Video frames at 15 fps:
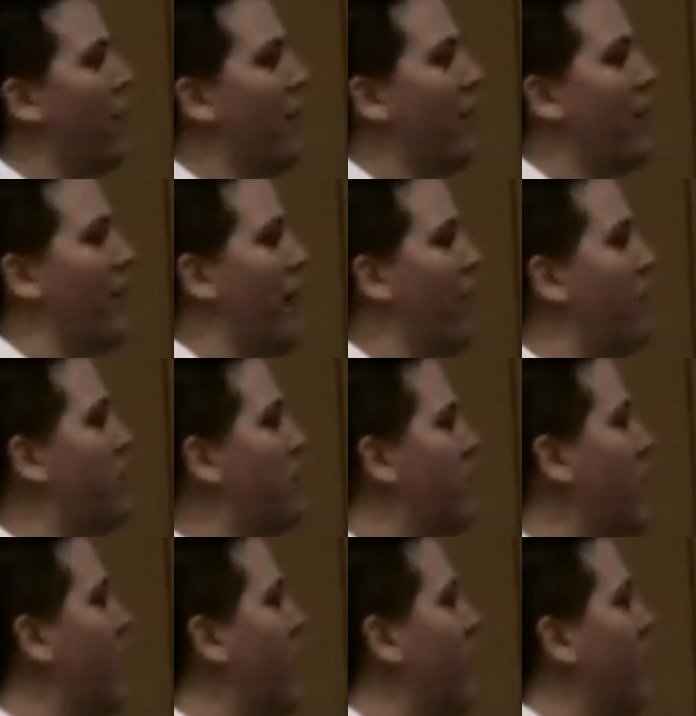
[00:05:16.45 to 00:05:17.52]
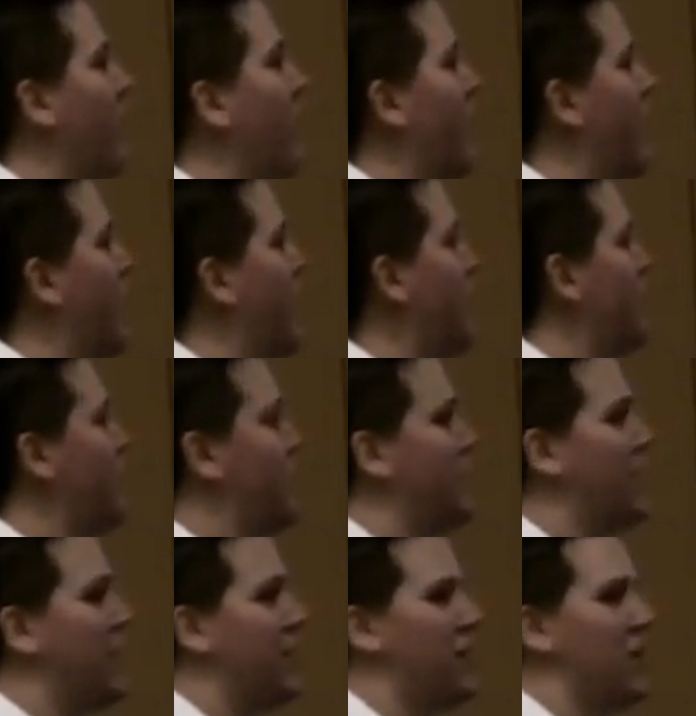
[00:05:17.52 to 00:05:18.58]
part about Sharon is
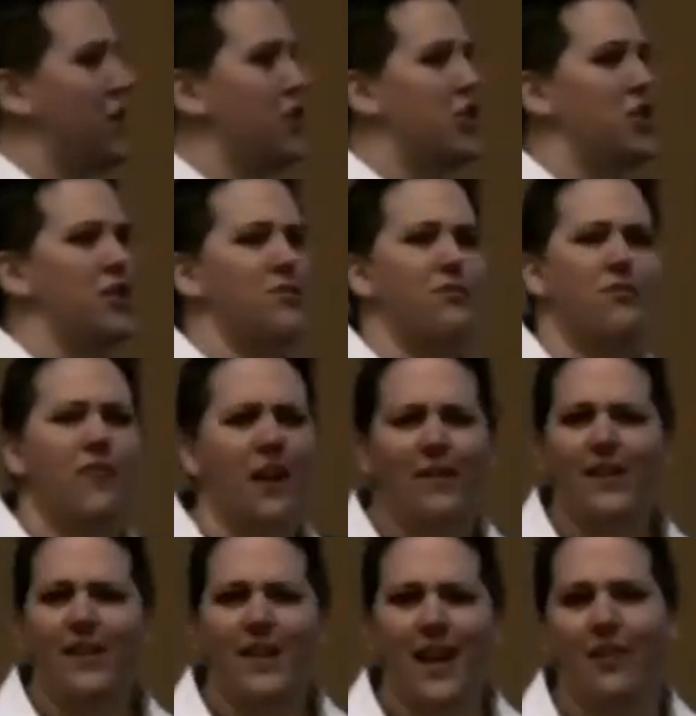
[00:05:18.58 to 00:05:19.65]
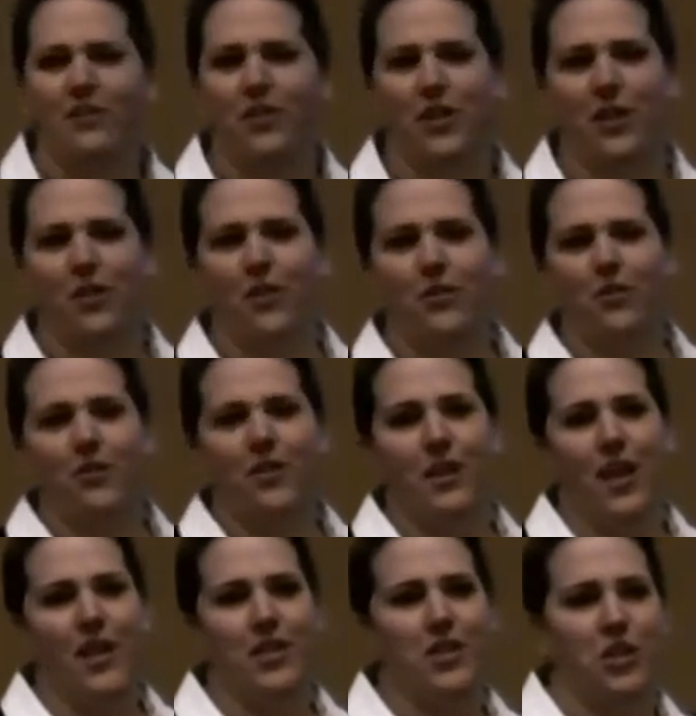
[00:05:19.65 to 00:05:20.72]
she's very down to
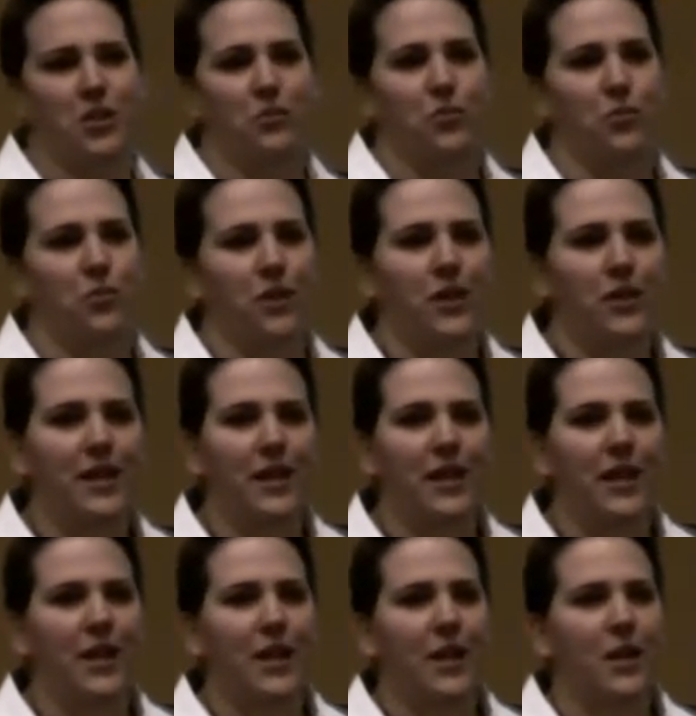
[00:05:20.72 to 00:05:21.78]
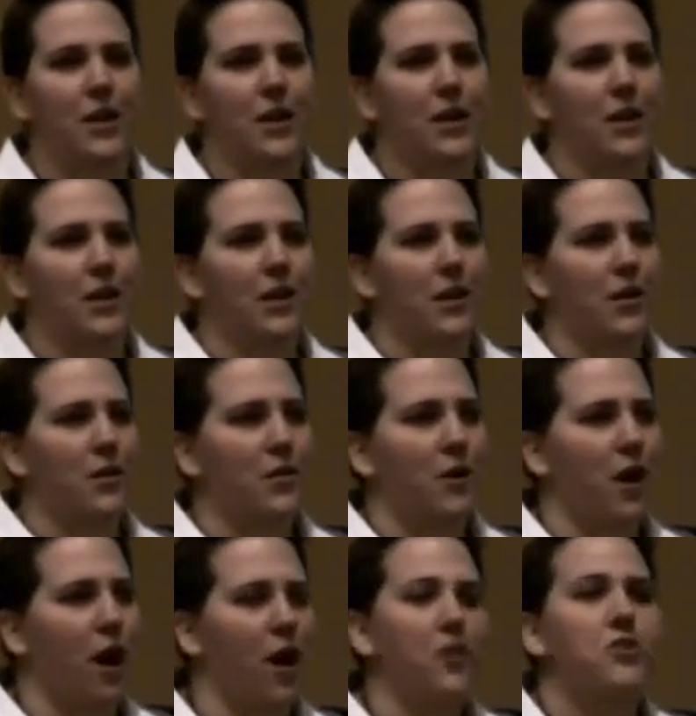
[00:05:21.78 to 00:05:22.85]
earth and she really
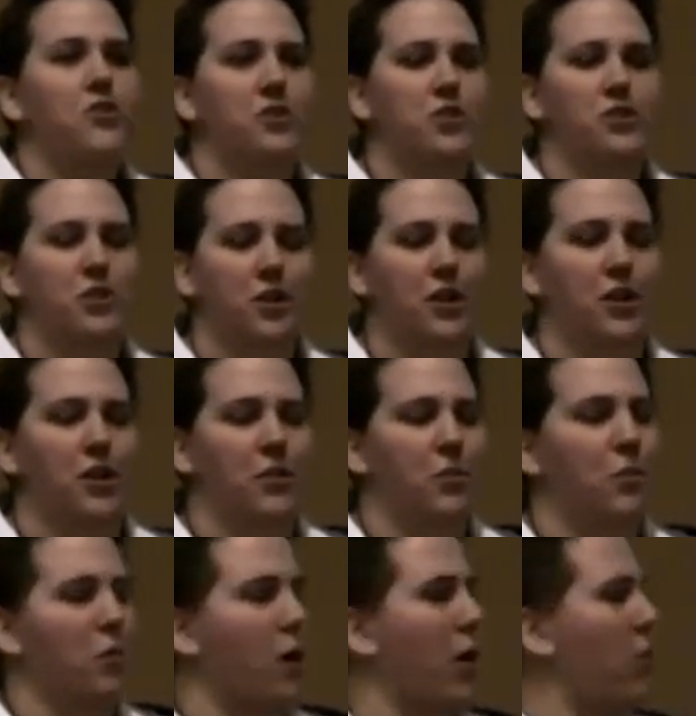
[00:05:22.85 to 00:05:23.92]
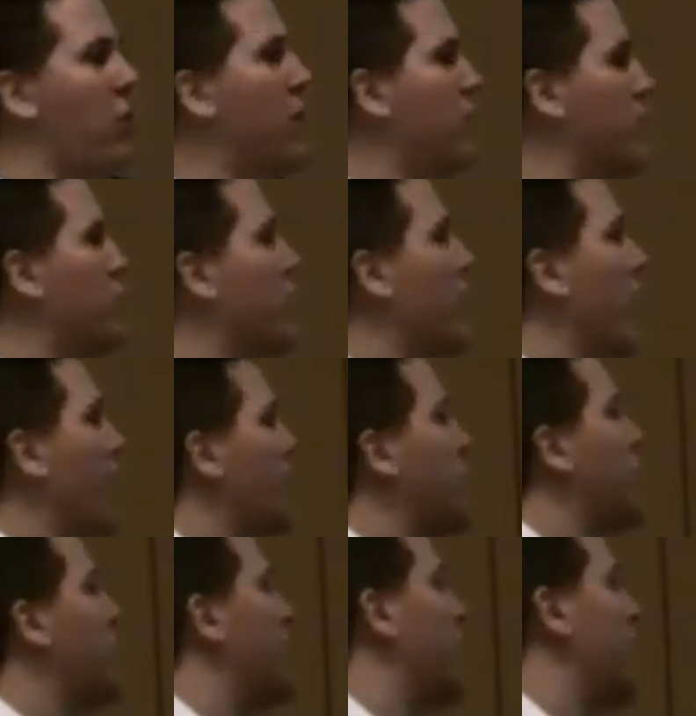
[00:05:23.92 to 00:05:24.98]
understood what we were trying
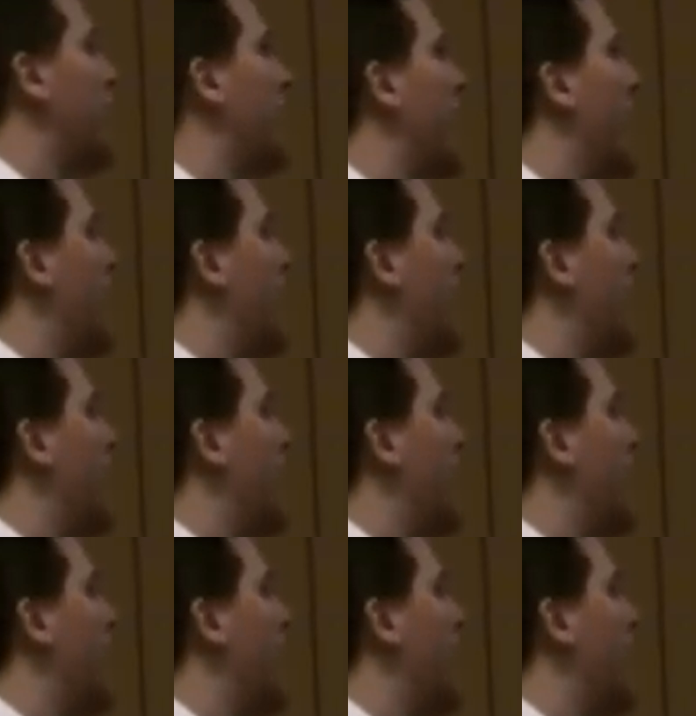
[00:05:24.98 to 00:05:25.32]
to do in the